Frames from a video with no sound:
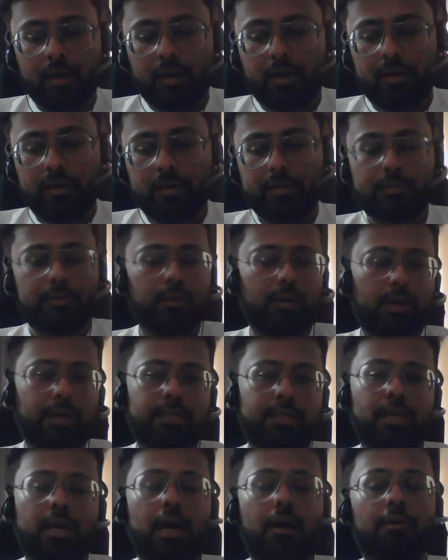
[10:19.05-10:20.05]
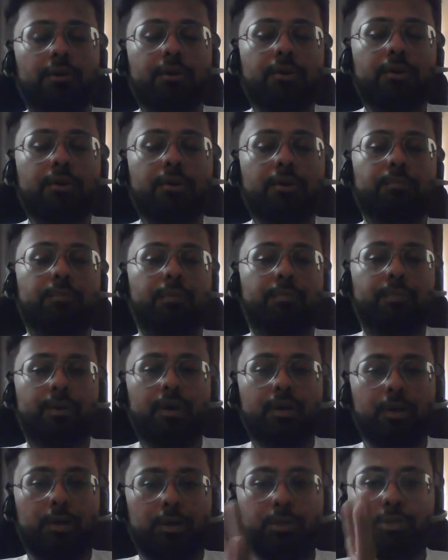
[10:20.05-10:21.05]
Uh, so Ayesha, how did you prepare
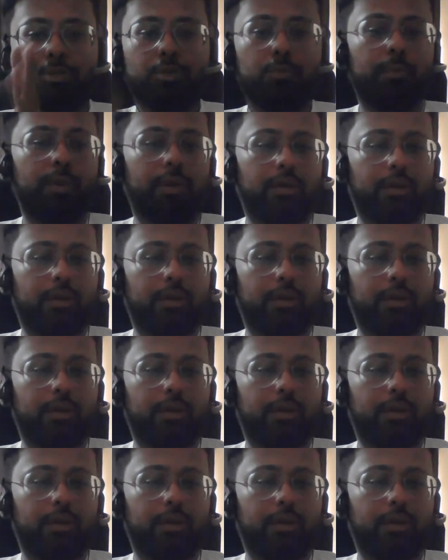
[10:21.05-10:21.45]
your resume?